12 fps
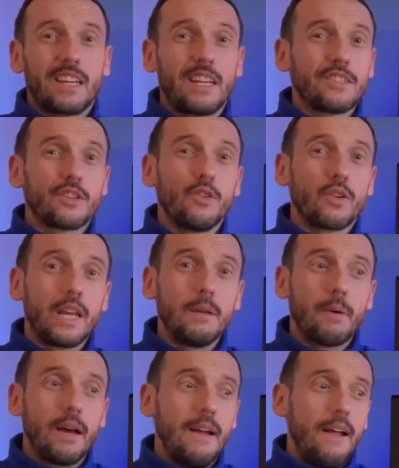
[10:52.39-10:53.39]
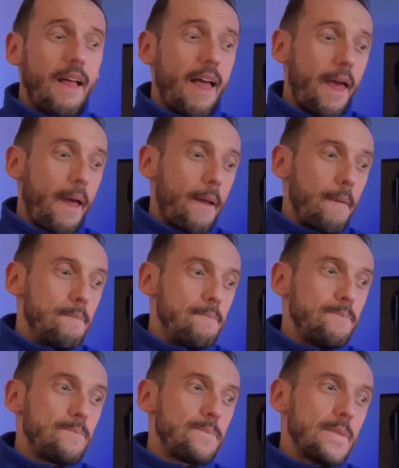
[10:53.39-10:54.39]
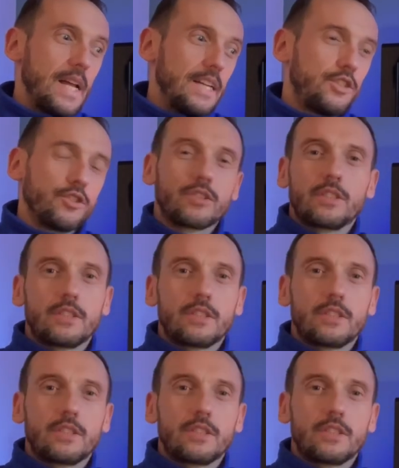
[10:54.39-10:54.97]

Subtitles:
he's a good keeper. It's just